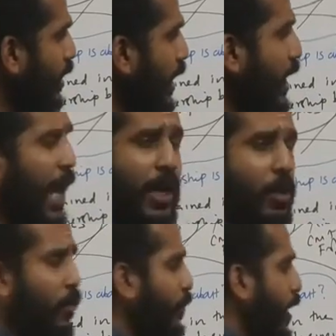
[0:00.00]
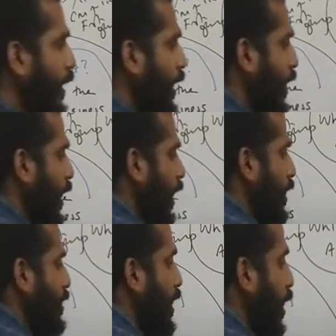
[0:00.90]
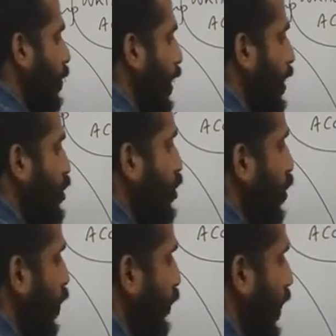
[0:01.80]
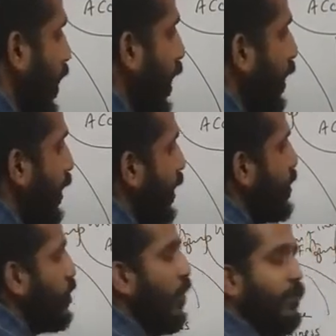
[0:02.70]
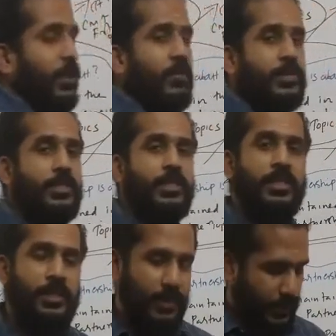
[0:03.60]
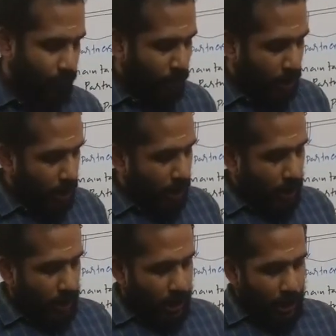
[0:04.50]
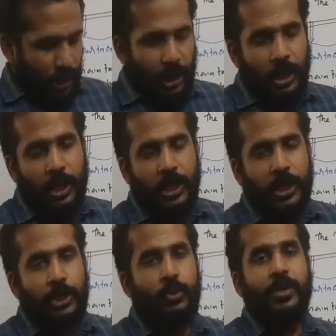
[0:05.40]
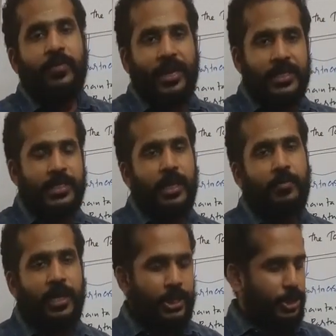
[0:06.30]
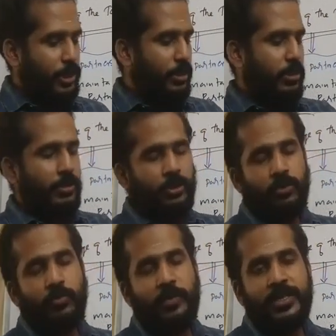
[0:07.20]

lack of critical examination of the contents of the questions. During your examination, you may